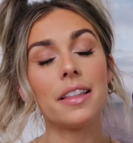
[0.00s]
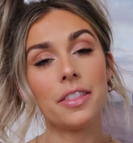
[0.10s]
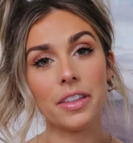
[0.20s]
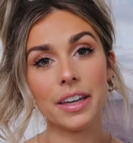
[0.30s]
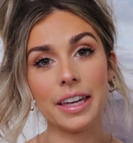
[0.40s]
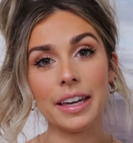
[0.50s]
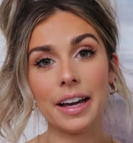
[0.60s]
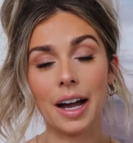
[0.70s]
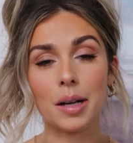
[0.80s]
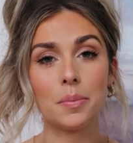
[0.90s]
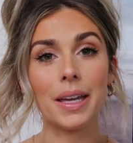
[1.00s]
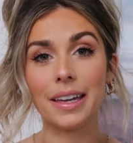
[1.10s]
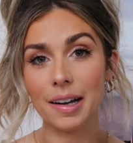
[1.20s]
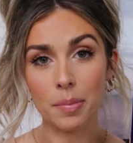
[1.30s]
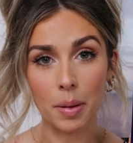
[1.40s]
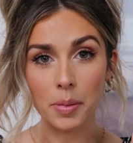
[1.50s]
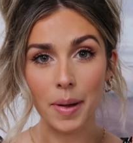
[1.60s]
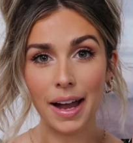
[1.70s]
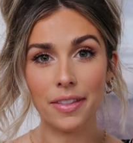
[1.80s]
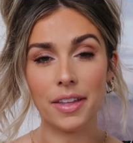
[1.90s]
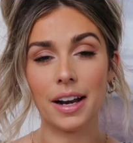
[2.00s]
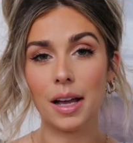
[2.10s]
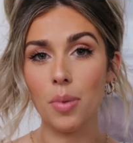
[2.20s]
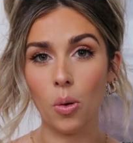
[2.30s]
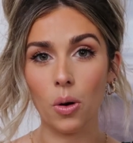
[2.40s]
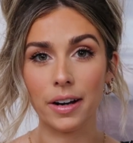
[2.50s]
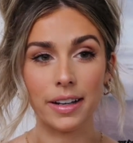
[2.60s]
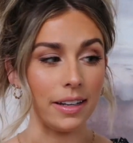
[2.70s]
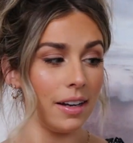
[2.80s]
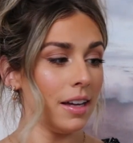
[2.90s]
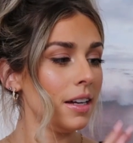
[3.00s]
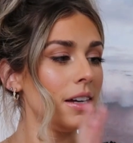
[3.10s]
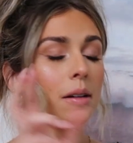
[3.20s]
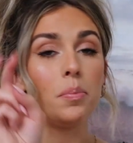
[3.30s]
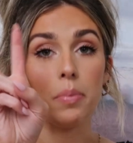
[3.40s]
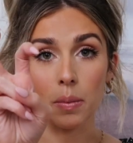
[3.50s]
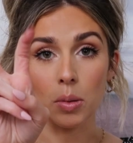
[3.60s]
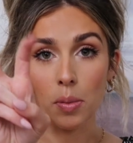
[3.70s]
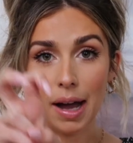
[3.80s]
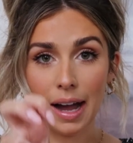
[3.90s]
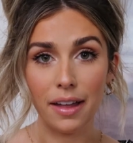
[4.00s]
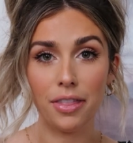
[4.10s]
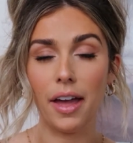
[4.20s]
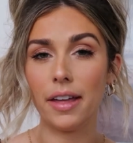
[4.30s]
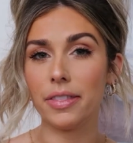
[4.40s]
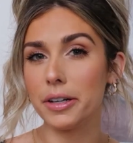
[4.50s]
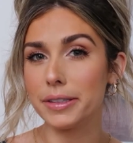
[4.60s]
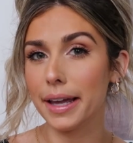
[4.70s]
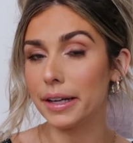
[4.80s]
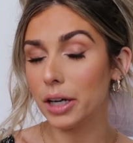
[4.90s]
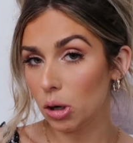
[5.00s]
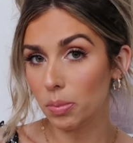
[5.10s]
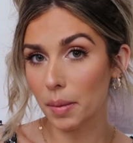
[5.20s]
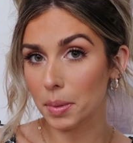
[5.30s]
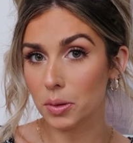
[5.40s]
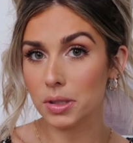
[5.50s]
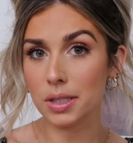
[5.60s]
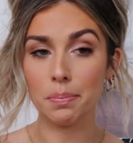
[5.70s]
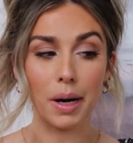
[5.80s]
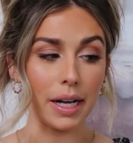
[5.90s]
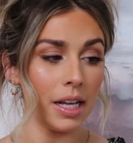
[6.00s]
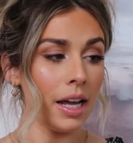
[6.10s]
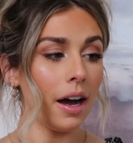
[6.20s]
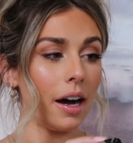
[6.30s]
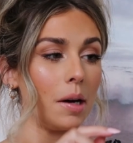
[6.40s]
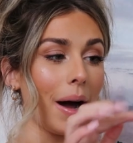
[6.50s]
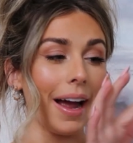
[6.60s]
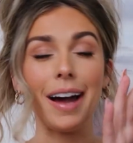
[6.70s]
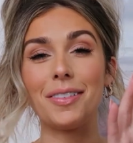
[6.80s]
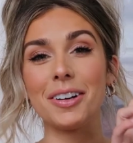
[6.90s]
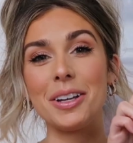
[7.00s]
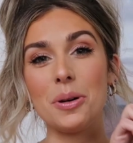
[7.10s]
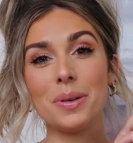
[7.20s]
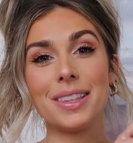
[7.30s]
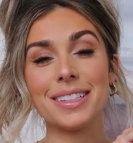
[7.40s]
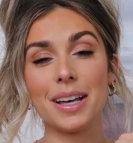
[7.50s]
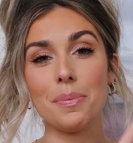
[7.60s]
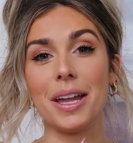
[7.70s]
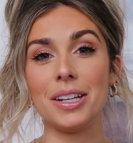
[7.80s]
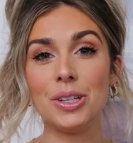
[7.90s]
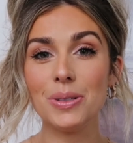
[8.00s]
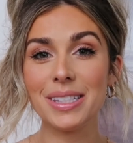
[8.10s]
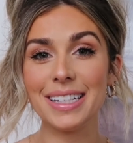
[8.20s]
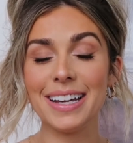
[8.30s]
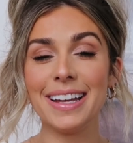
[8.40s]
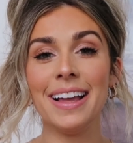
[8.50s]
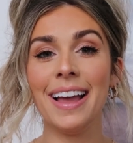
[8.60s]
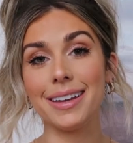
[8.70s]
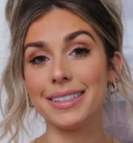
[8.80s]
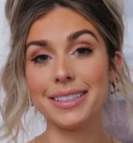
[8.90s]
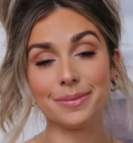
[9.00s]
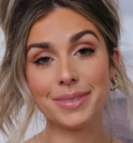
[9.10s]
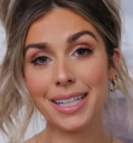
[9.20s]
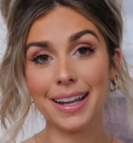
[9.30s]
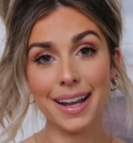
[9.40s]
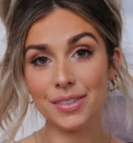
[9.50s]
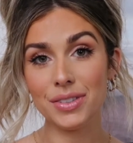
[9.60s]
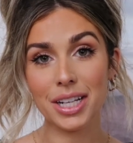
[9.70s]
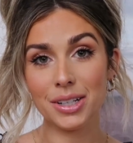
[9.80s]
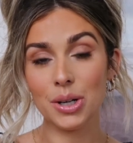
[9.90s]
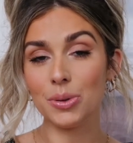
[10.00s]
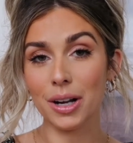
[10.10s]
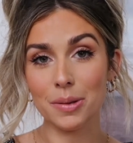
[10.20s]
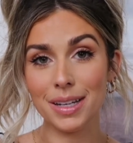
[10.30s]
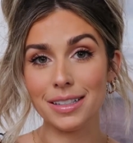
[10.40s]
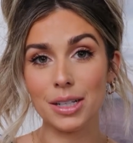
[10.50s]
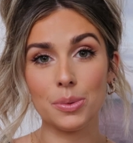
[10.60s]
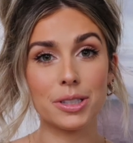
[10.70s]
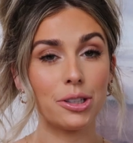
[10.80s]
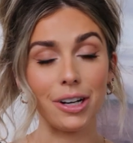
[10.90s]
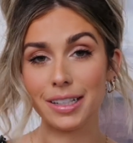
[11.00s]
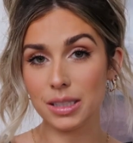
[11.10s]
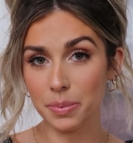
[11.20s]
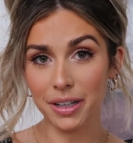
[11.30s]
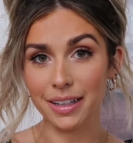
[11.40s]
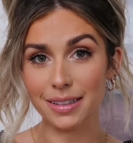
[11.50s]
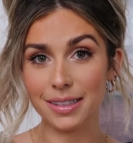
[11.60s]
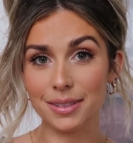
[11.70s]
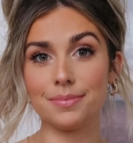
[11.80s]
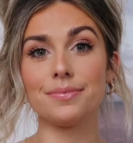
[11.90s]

than thinking I'm making a bubble bath and I pour in bubble bath and there's like no bubbles. But I have already opened this up and used it, and 10 out of 10 recommend. It was a great experience.